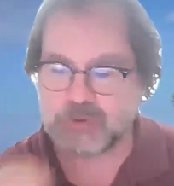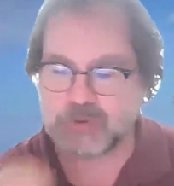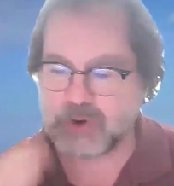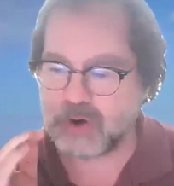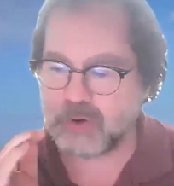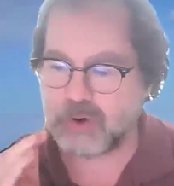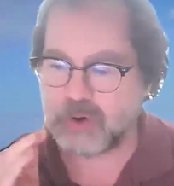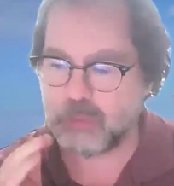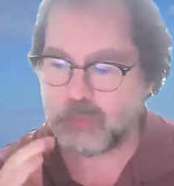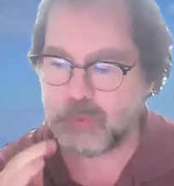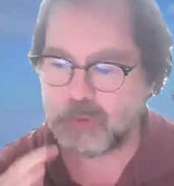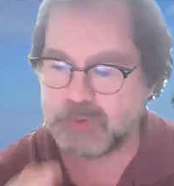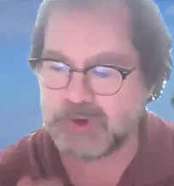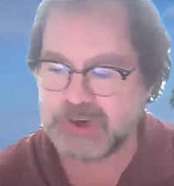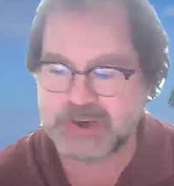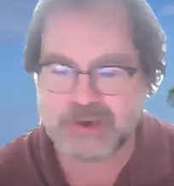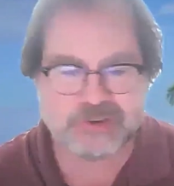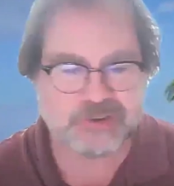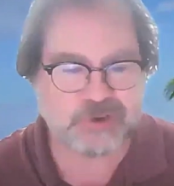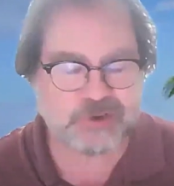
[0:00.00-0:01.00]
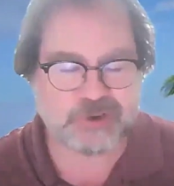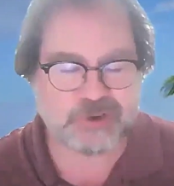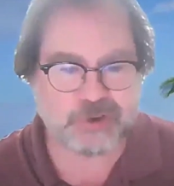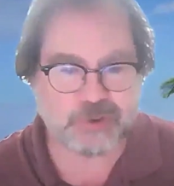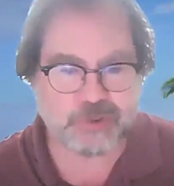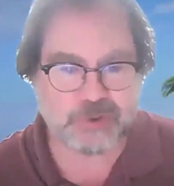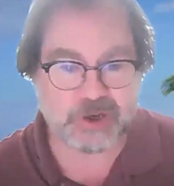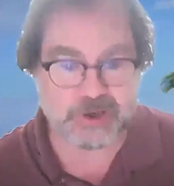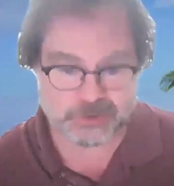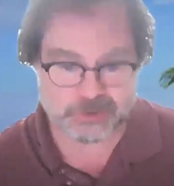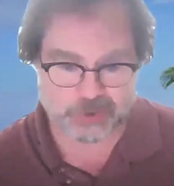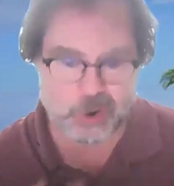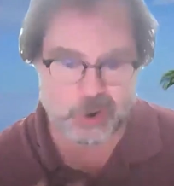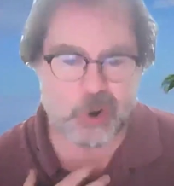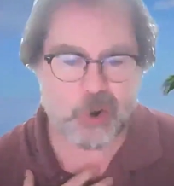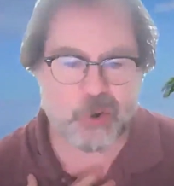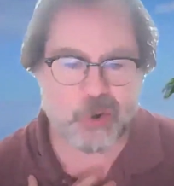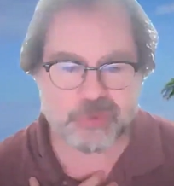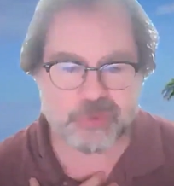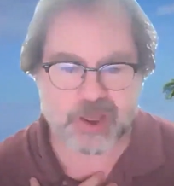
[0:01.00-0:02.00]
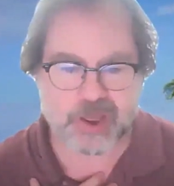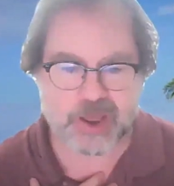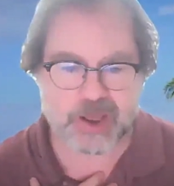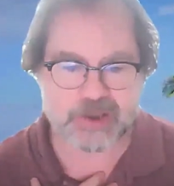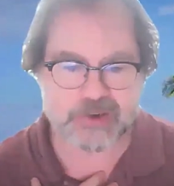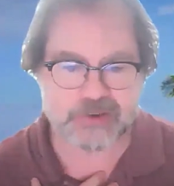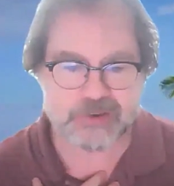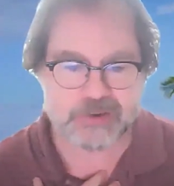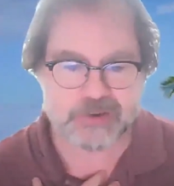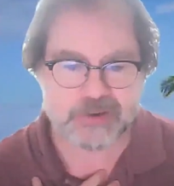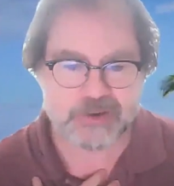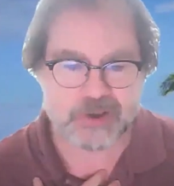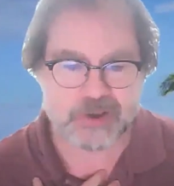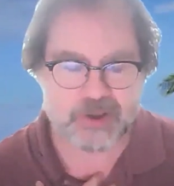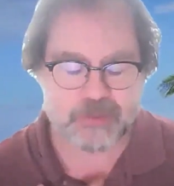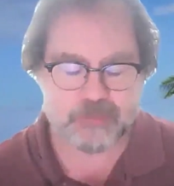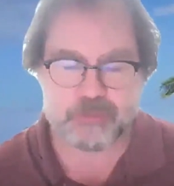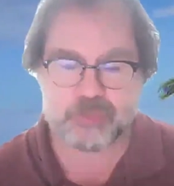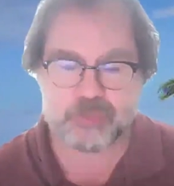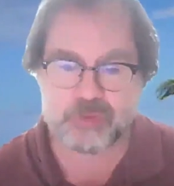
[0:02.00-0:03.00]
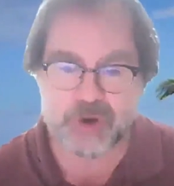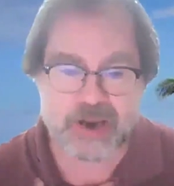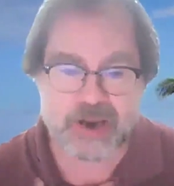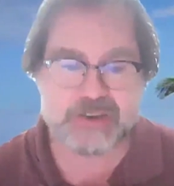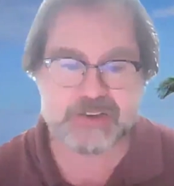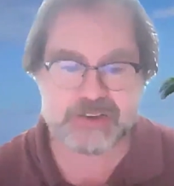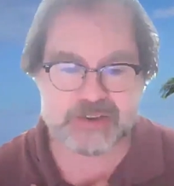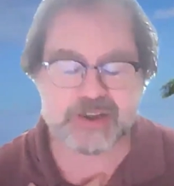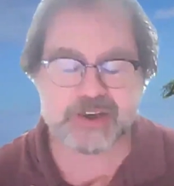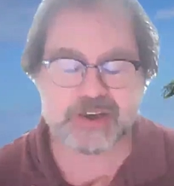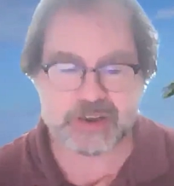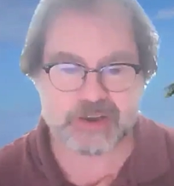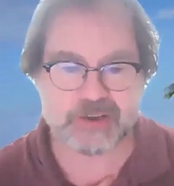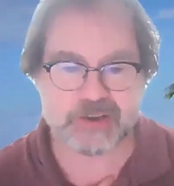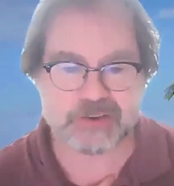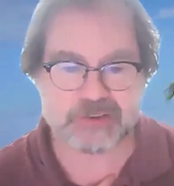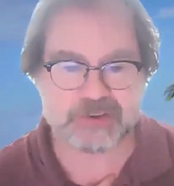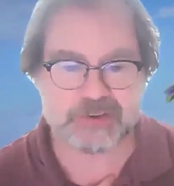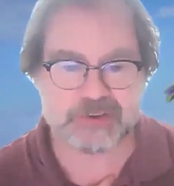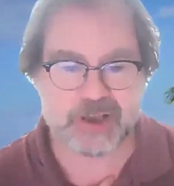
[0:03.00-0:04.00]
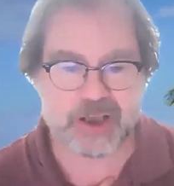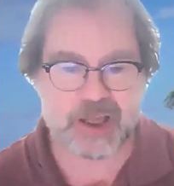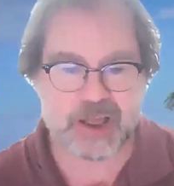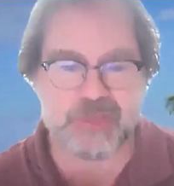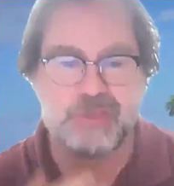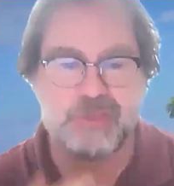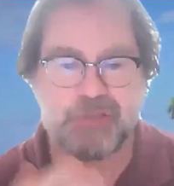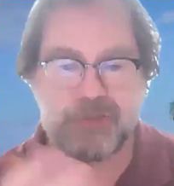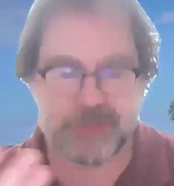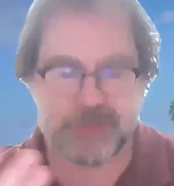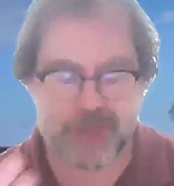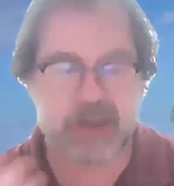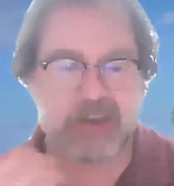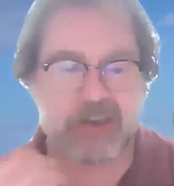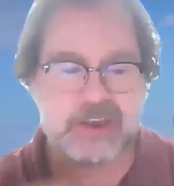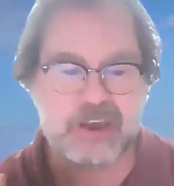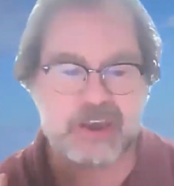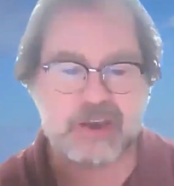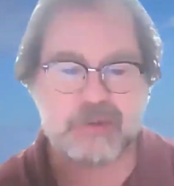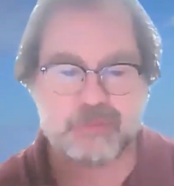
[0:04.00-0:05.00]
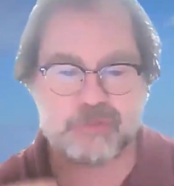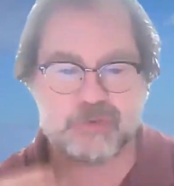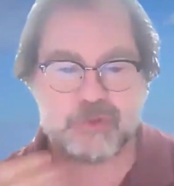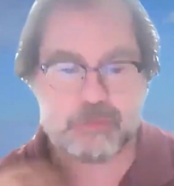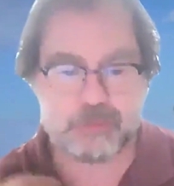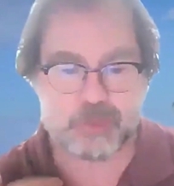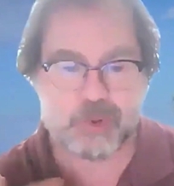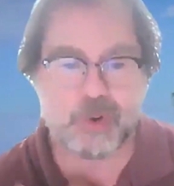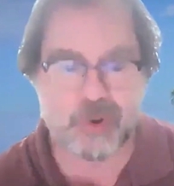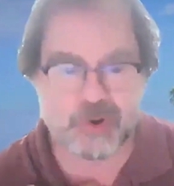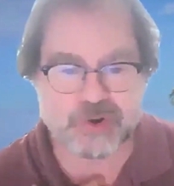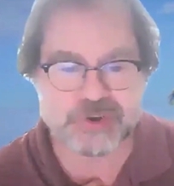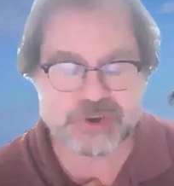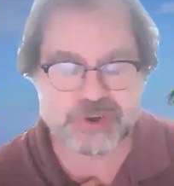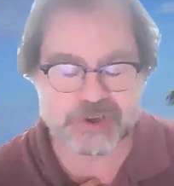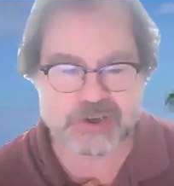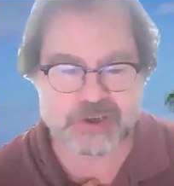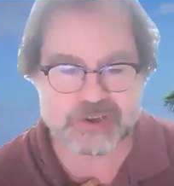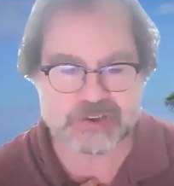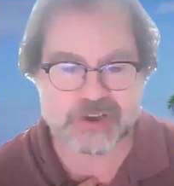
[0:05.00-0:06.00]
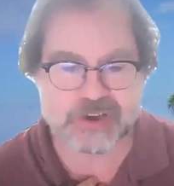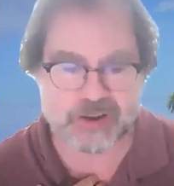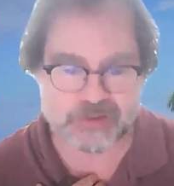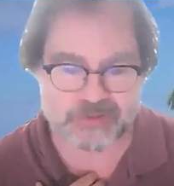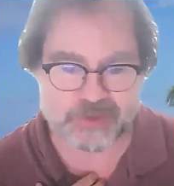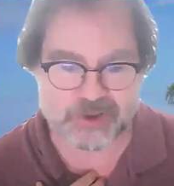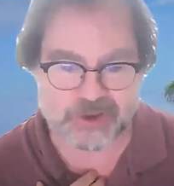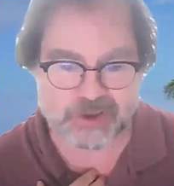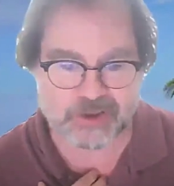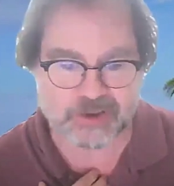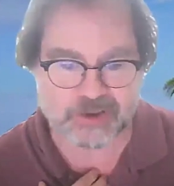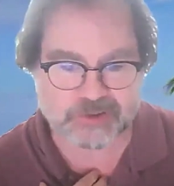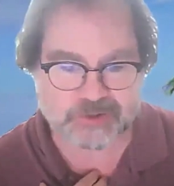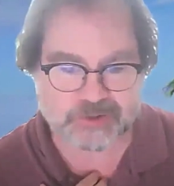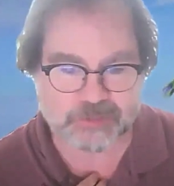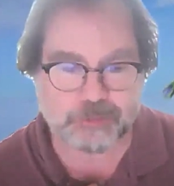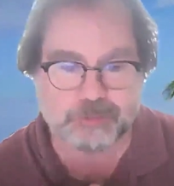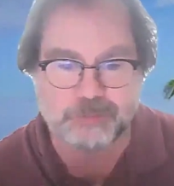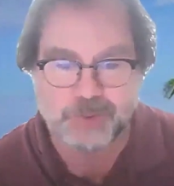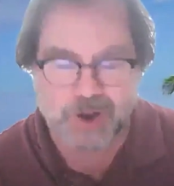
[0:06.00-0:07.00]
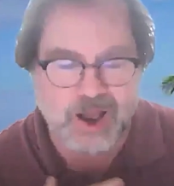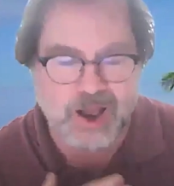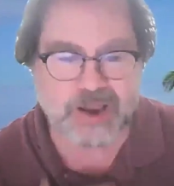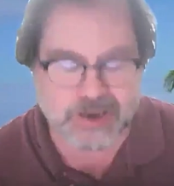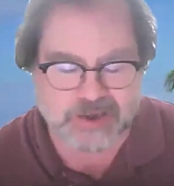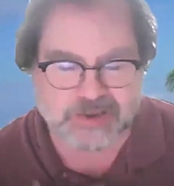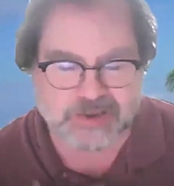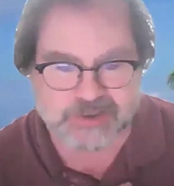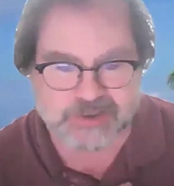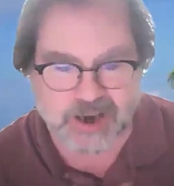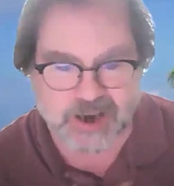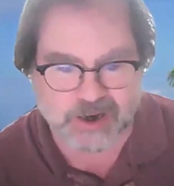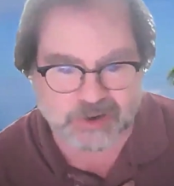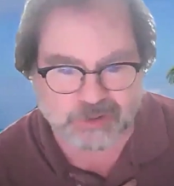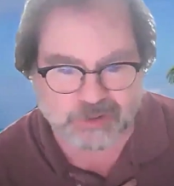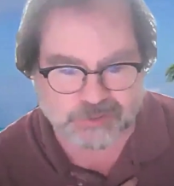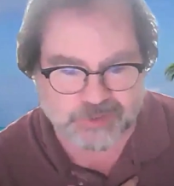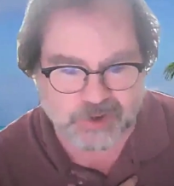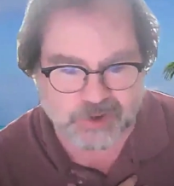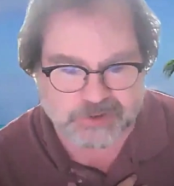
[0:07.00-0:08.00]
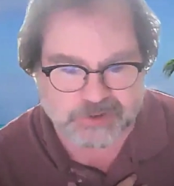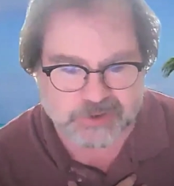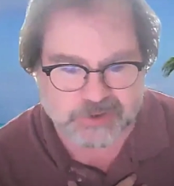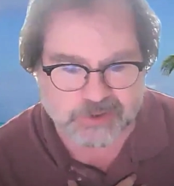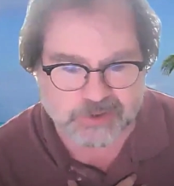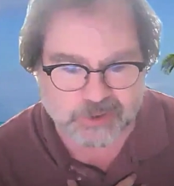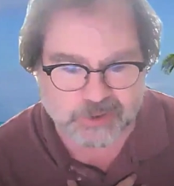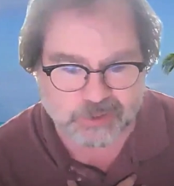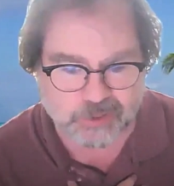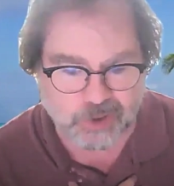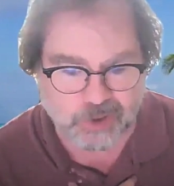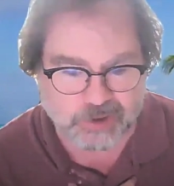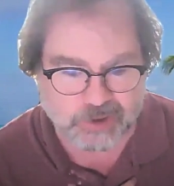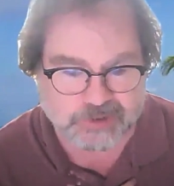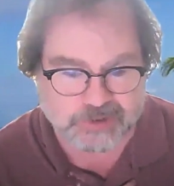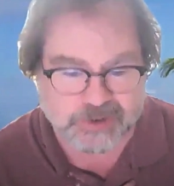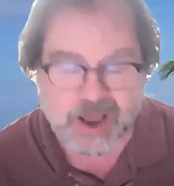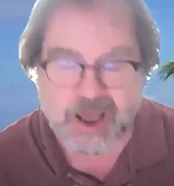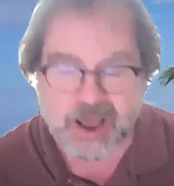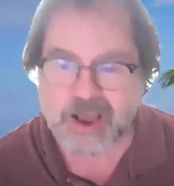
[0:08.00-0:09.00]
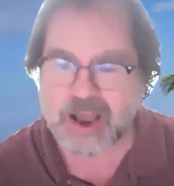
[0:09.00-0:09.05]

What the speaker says: And what we need to do is own that, embrace the guilt, and thank him for purging us of the guilt by his sacrifice on the cross.